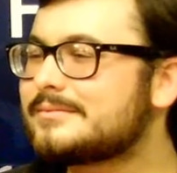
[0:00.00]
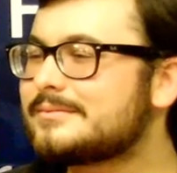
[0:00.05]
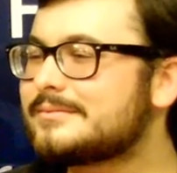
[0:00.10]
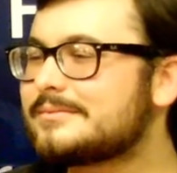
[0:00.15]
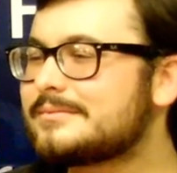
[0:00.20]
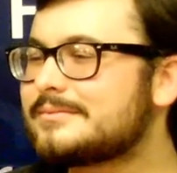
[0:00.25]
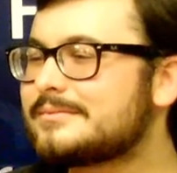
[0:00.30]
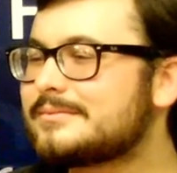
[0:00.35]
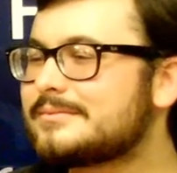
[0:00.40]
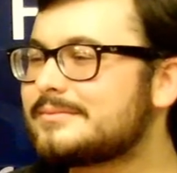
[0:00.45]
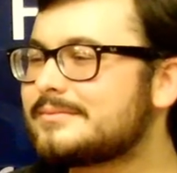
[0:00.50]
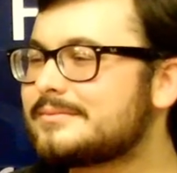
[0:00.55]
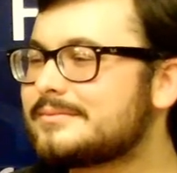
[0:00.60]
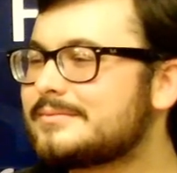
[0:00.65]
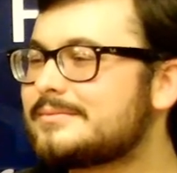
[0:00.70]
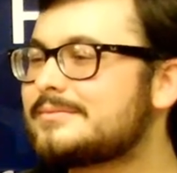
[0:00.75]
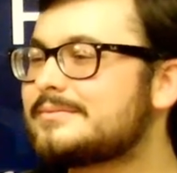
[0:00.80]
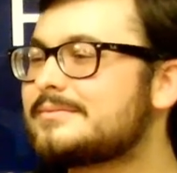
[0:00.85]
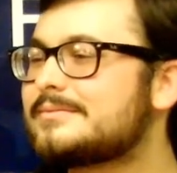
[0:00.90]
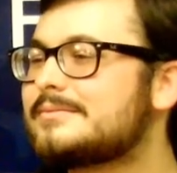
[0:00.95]

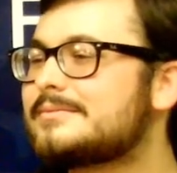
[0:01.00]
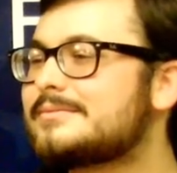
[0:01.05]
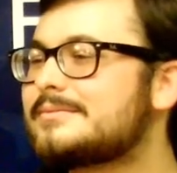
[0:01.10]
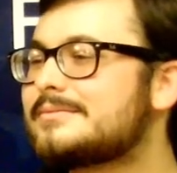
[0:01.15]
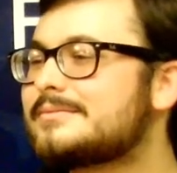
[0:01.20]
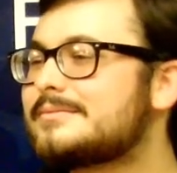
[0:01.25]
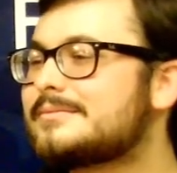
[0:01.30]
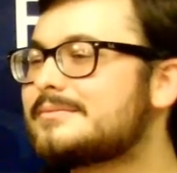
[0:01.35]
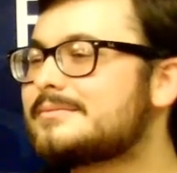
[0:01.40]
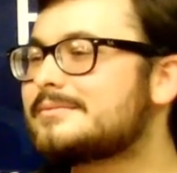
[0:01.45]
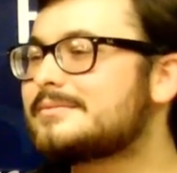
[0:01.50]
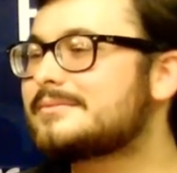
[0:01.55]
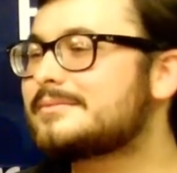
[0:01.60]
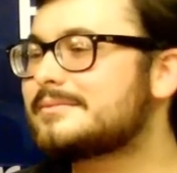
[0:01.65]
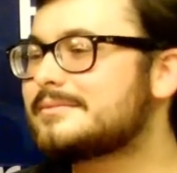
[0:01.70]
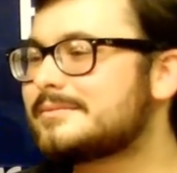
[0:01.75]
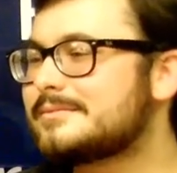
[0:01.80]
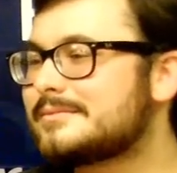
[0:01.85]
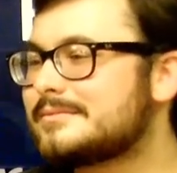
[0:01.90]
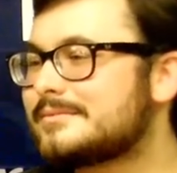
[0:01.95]

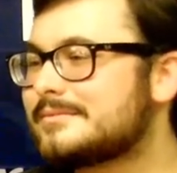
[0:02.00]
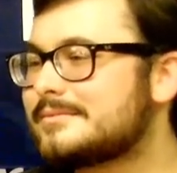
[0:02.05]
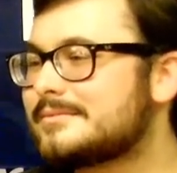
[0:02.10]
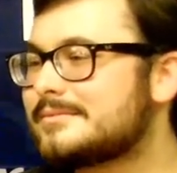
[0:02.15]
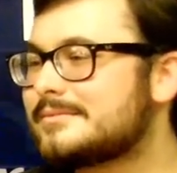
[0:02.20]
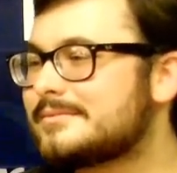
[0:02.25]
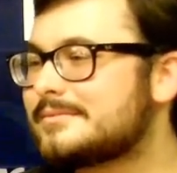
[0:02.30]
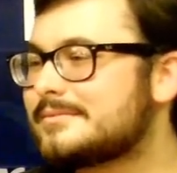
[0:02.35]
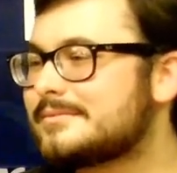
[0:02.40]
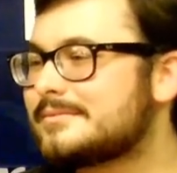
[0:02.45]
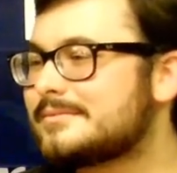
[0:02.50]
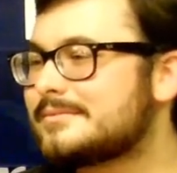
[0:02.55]
(not speaking)